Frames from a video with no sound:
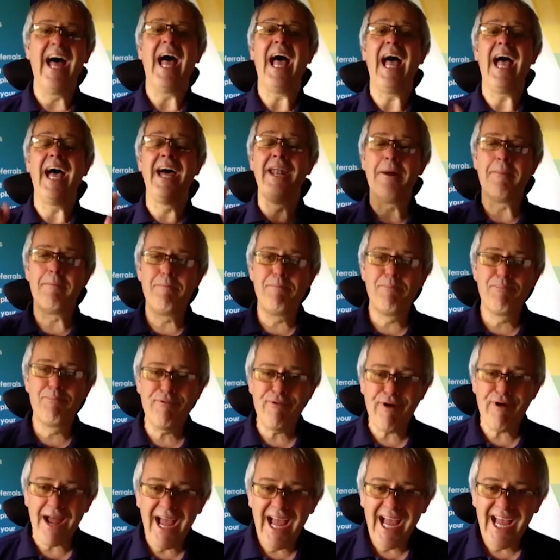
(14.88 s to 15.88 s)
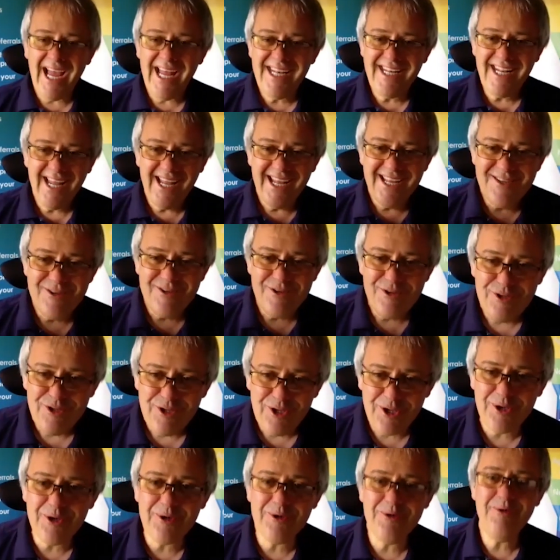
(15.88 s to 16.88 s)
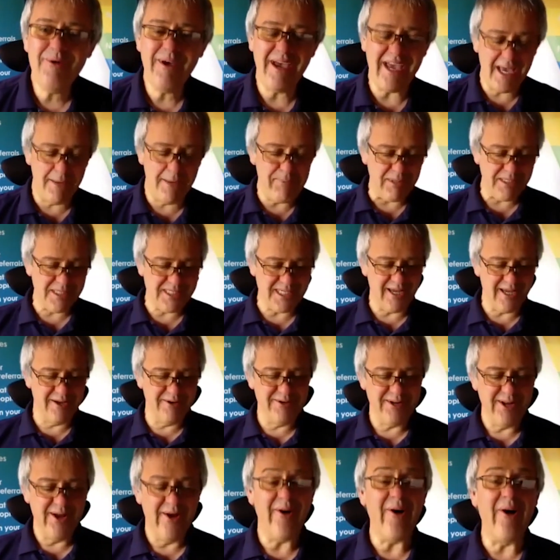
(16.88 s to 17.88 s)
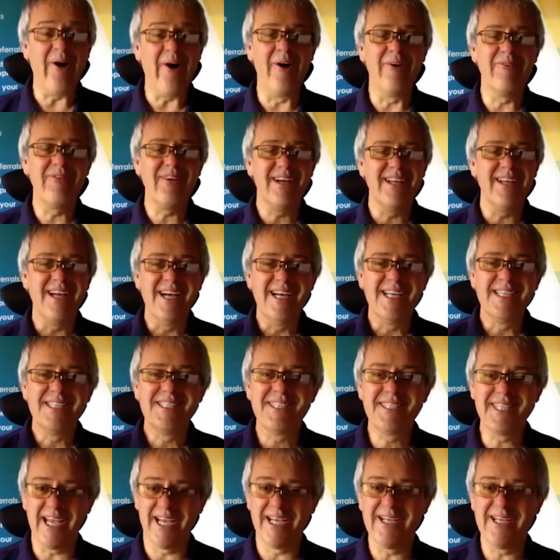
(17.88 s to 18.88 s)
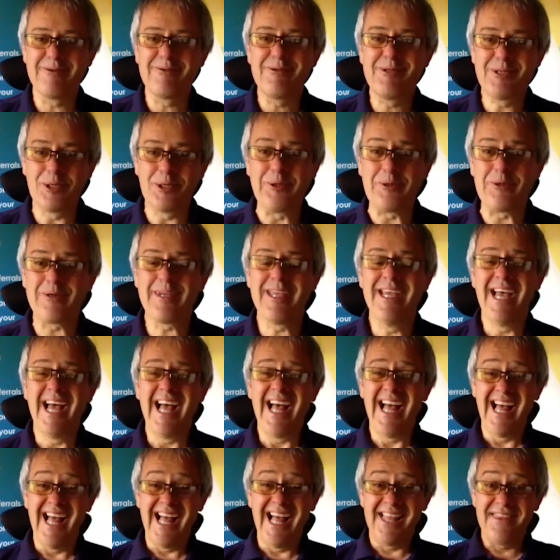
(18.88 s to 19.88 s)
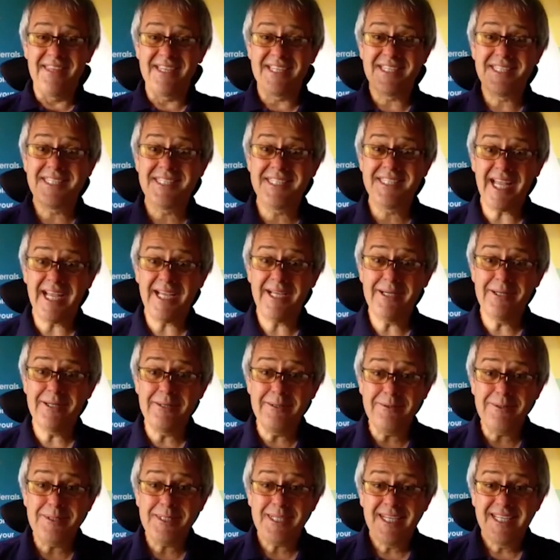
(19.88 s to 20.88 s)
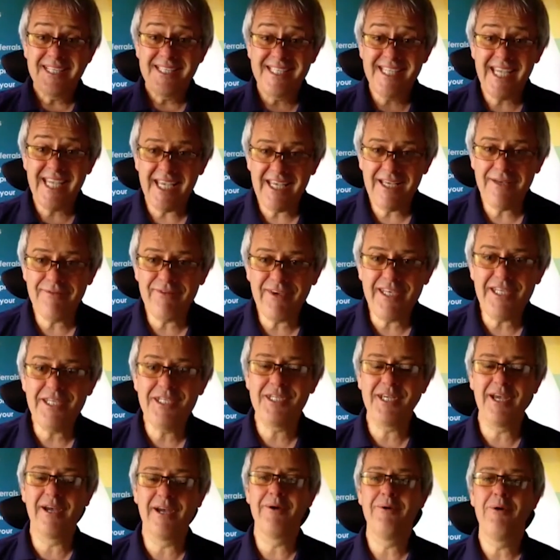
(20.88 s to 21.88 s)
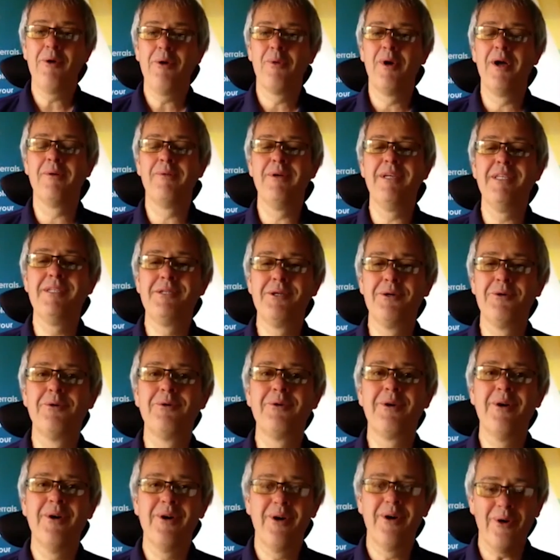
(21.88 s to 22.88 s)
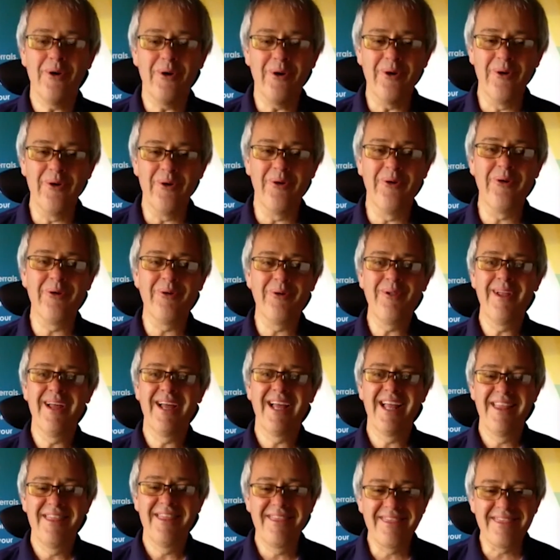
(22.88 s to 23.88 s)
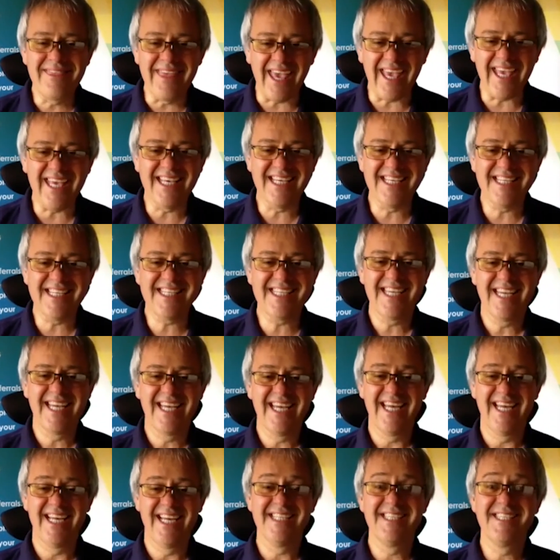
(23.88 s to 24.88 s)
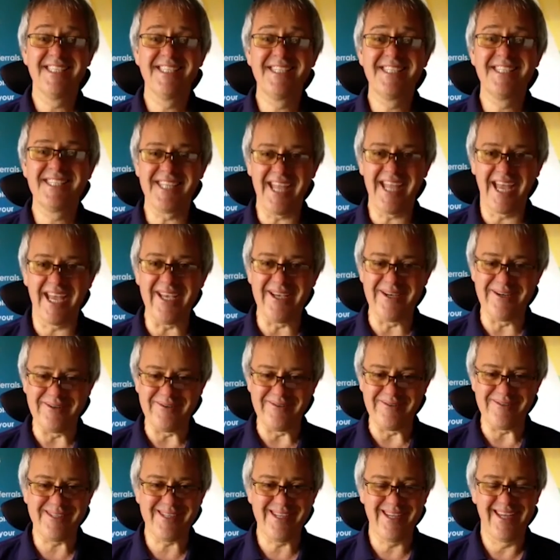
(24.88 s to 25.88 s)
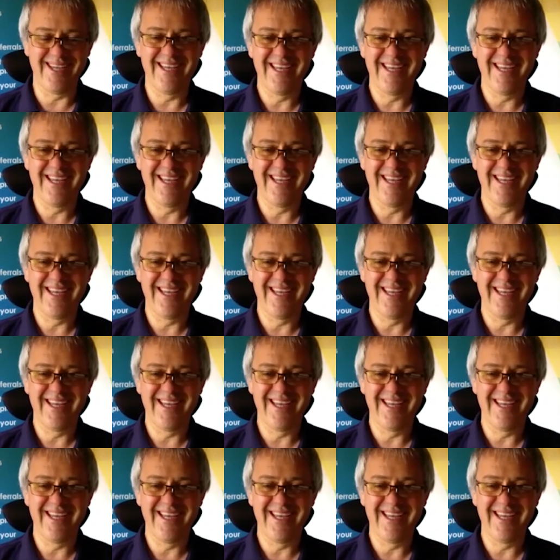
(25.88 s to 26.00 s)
at a brand new episode of Sales Talk, the sales TV show where we talk all things sales.